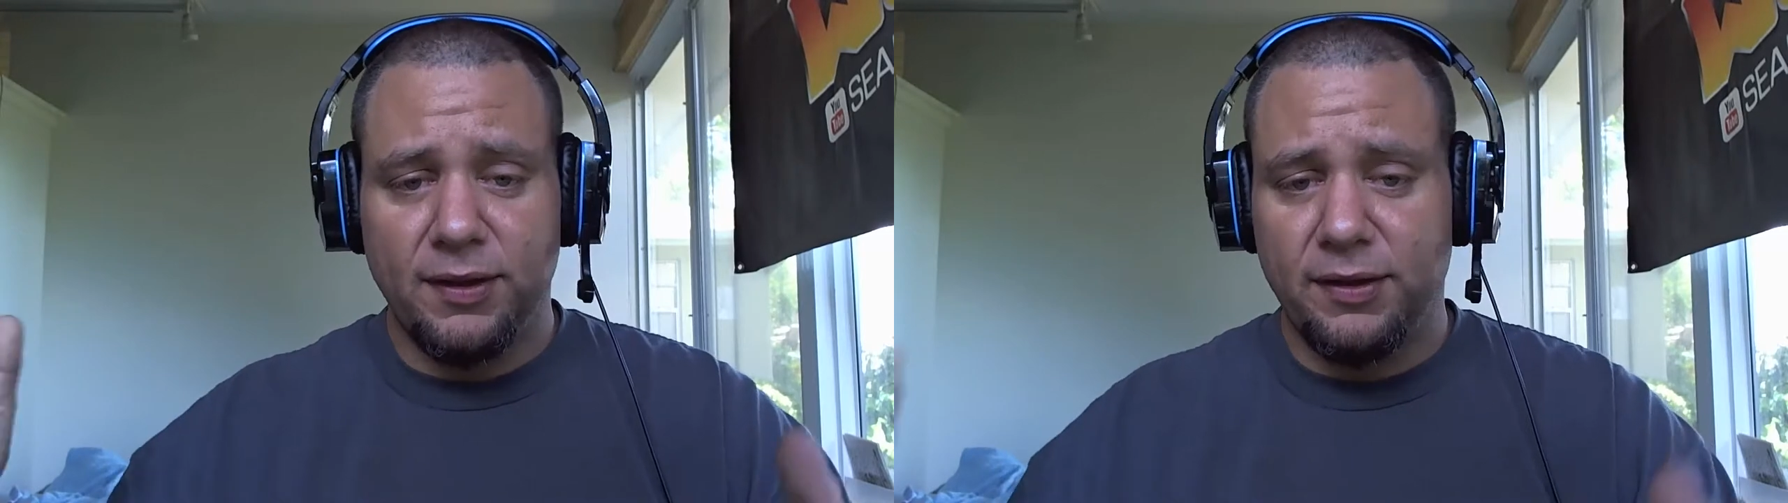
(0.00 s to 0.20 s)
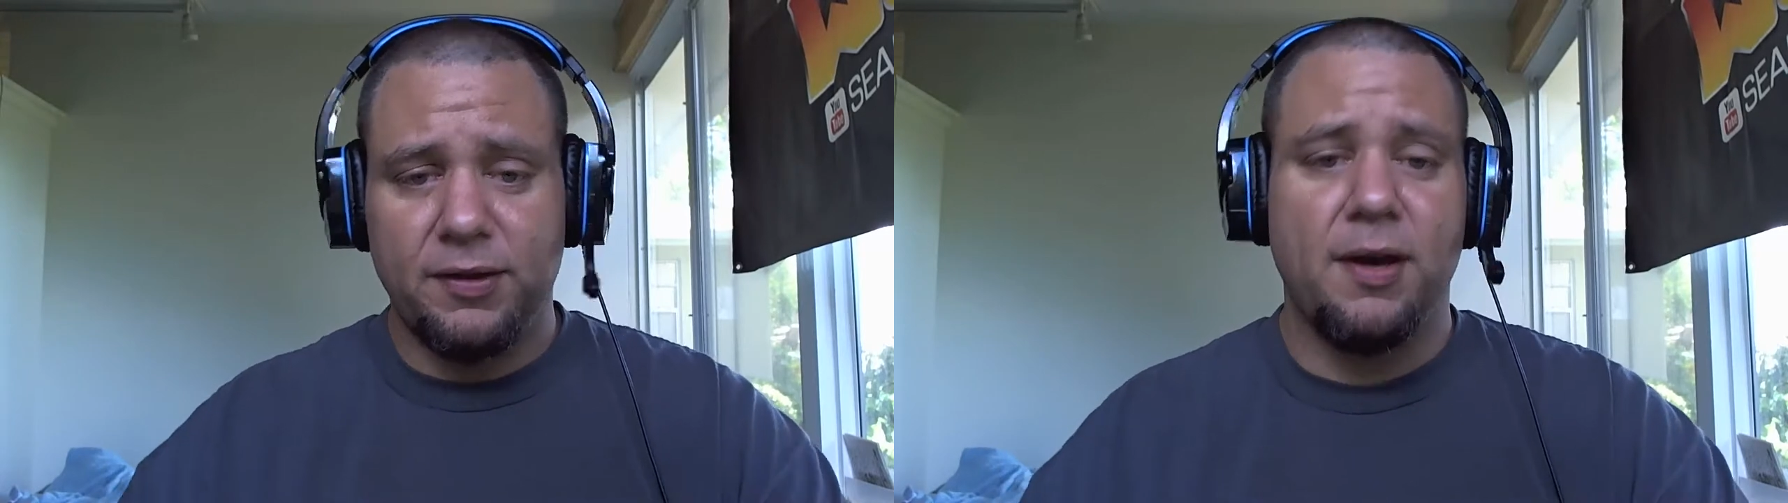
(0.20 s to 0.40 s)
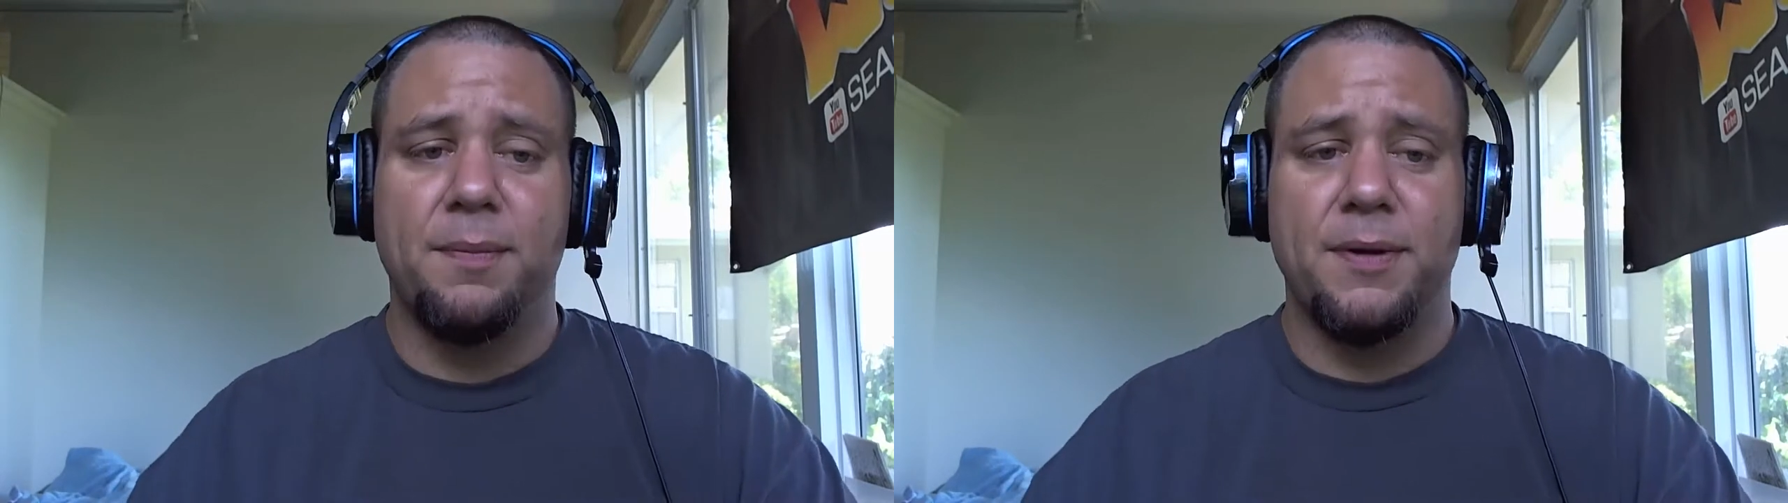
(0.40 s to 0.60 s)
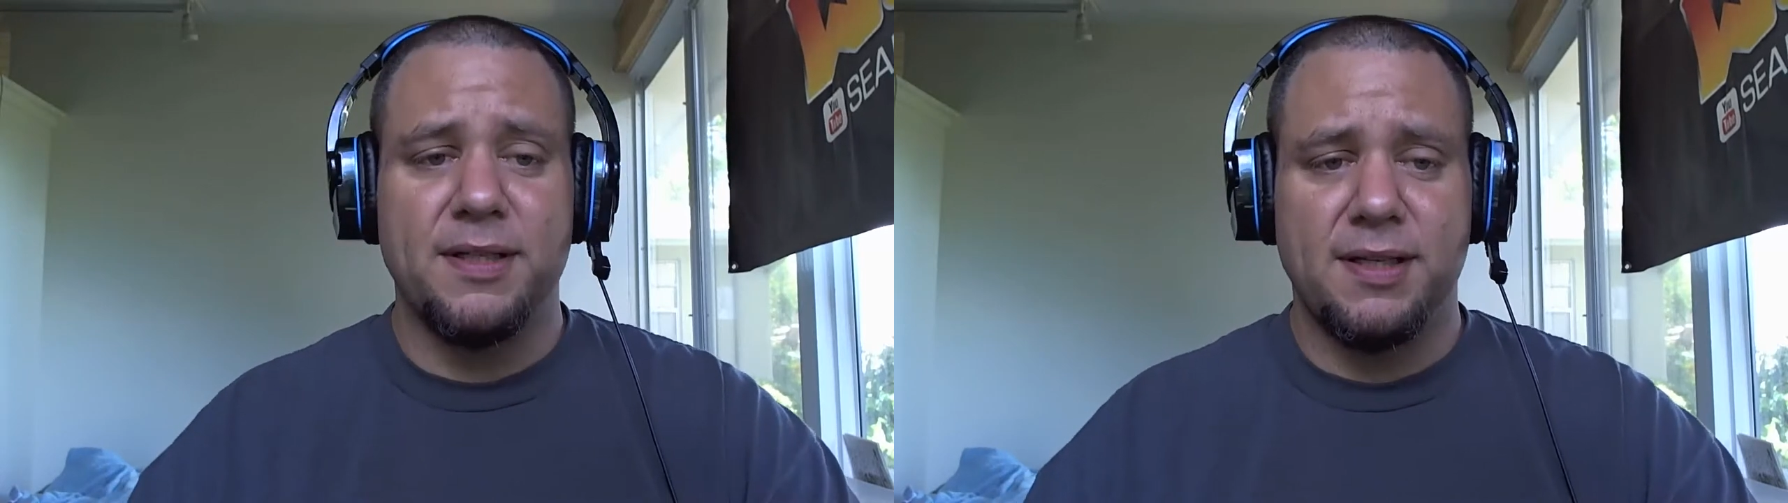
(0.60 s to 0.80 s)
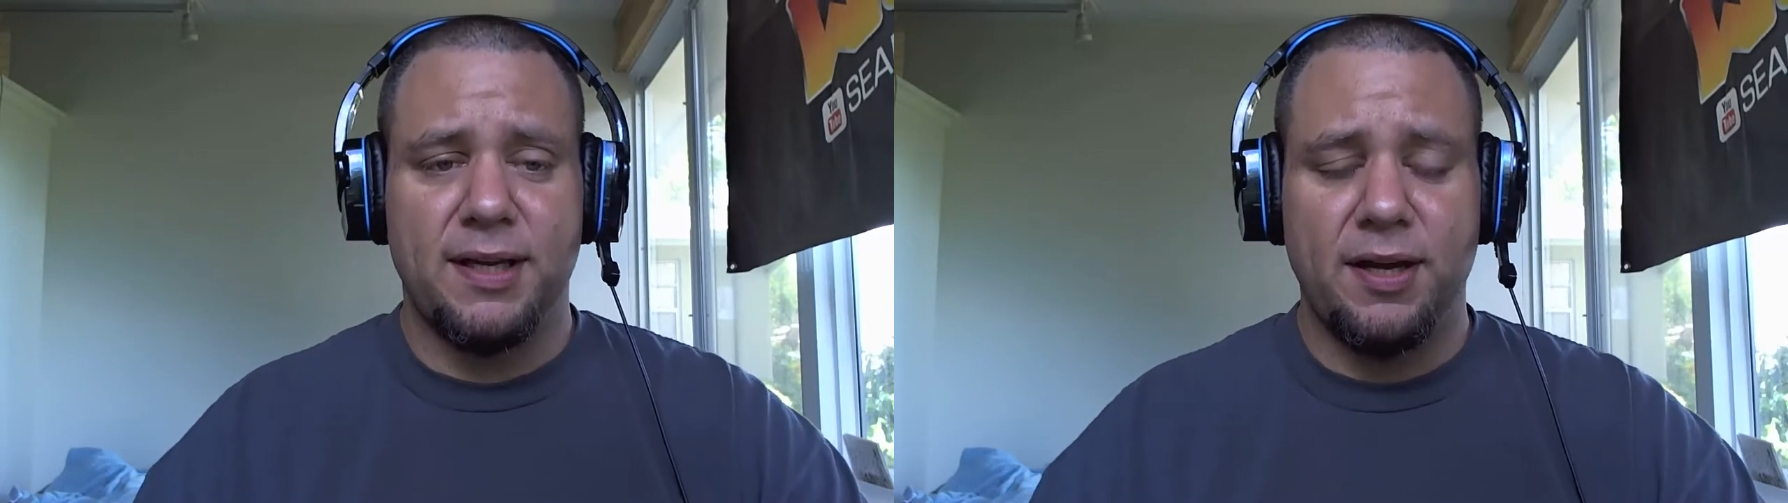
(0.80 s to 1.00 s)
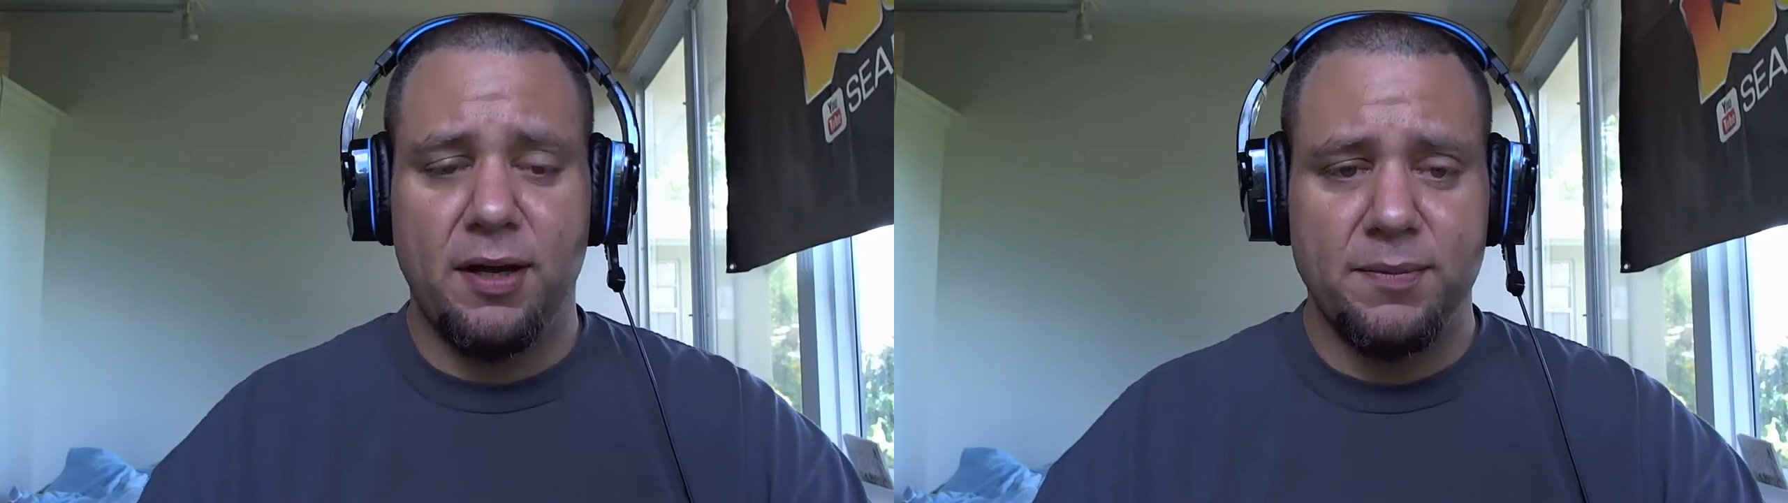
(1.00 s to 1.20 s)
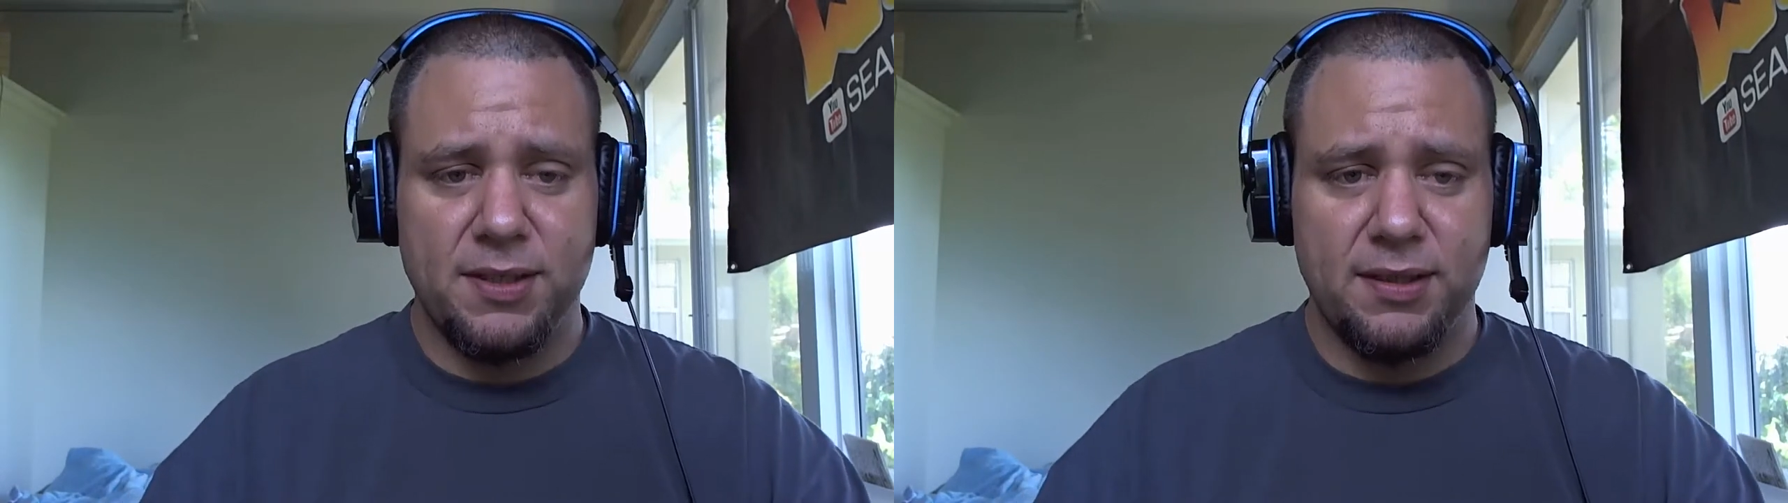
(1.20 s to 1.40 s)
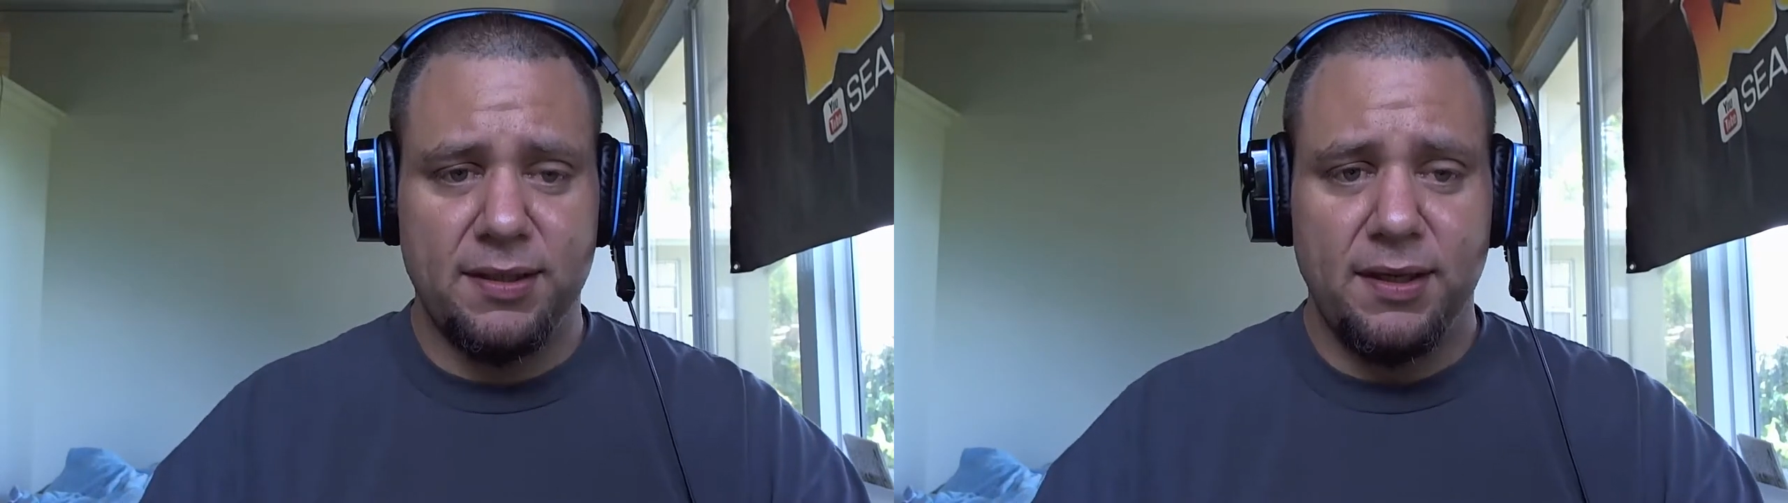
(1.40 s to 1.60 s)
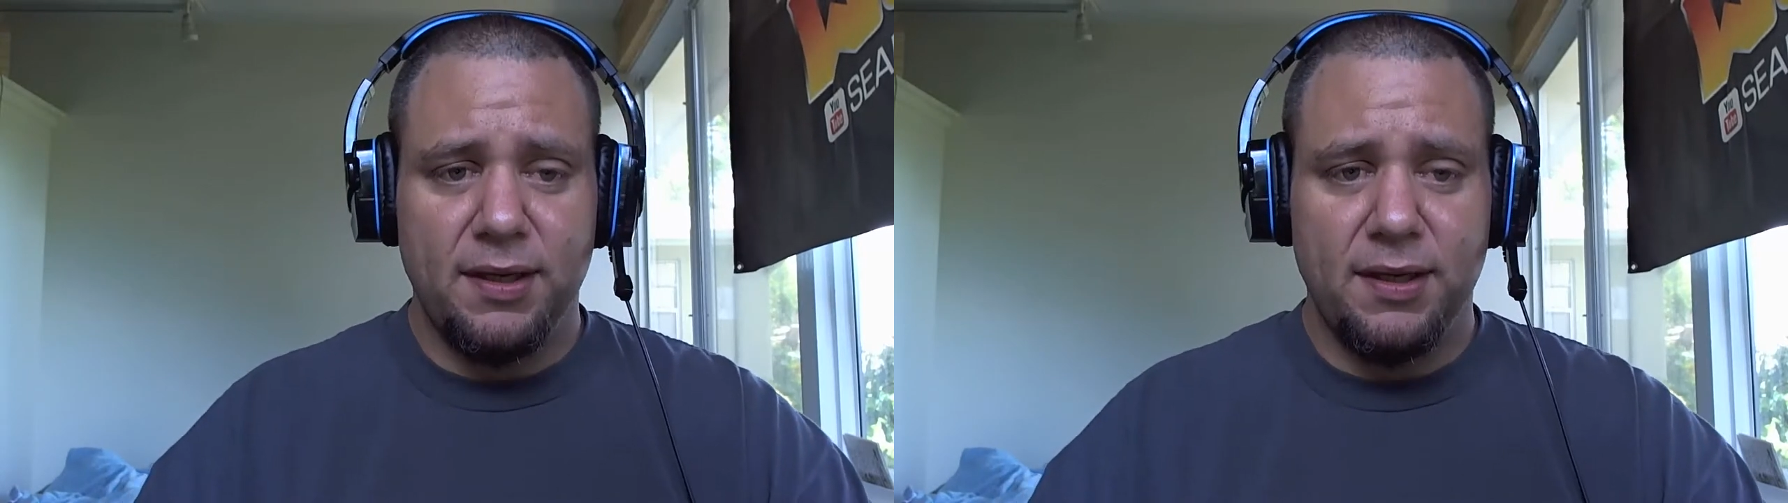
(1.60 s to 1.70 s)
for little companies like Hubsan